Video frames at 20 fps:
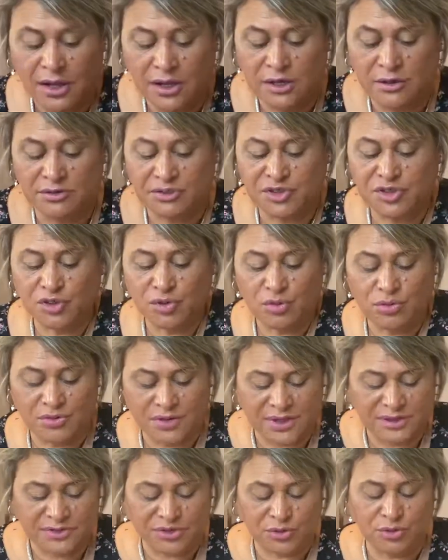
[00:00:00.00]
there's
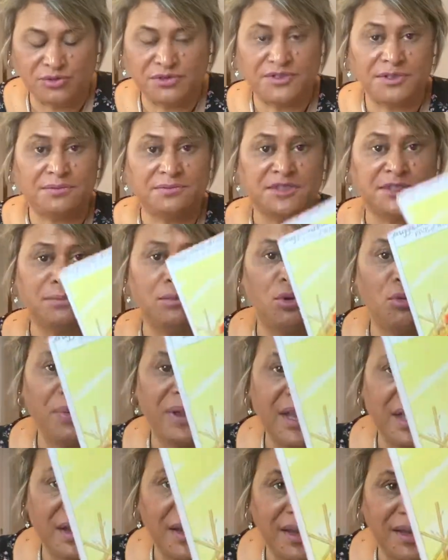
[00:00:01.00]
still some small
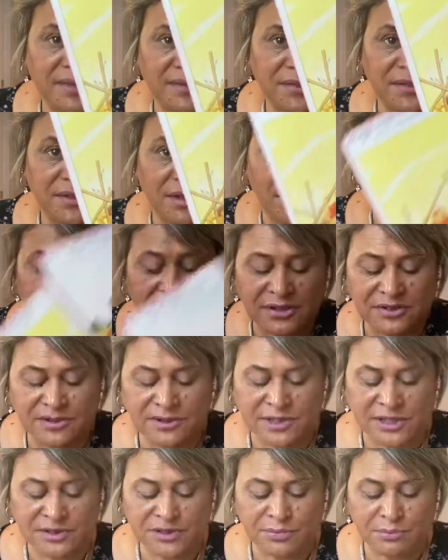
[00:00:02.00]
beginnings. So
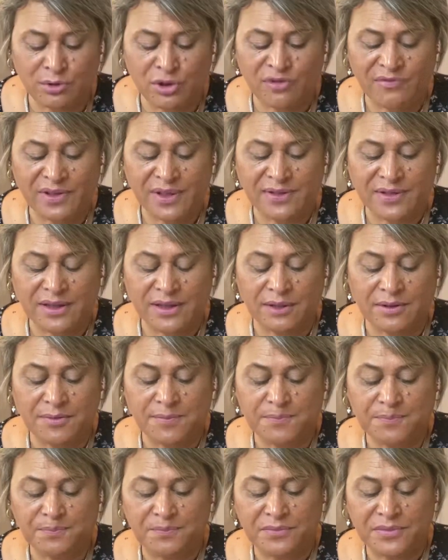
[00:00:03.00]
that's moving there.
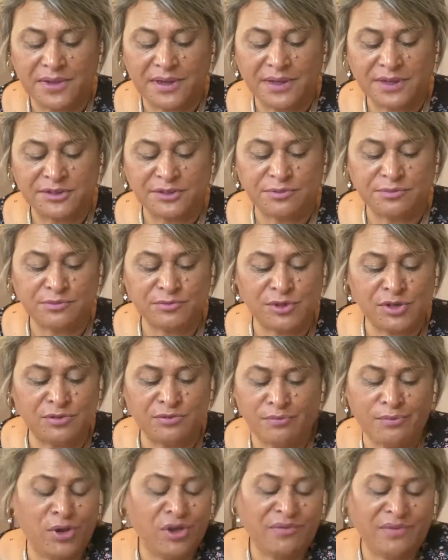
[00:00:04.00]
It's
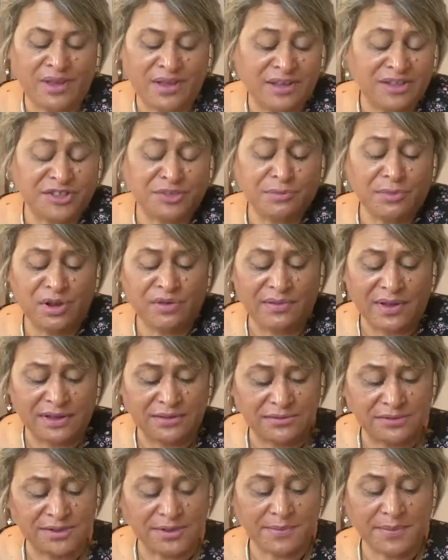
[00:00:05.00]

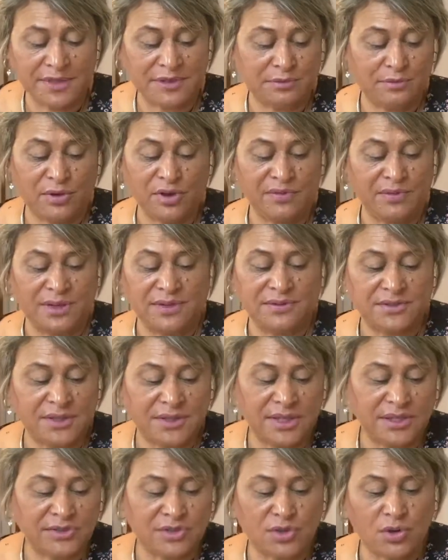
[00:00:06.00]
moving, something's moving. So
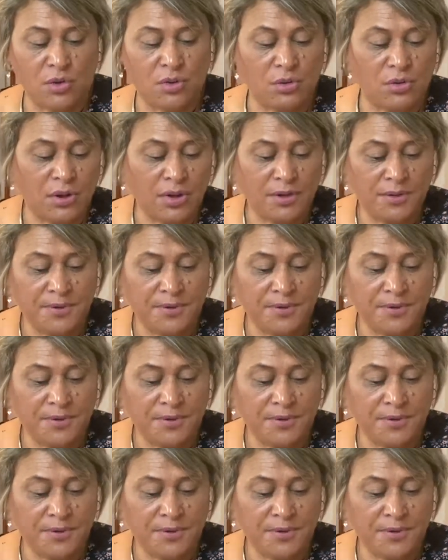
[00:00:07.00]
that's cool.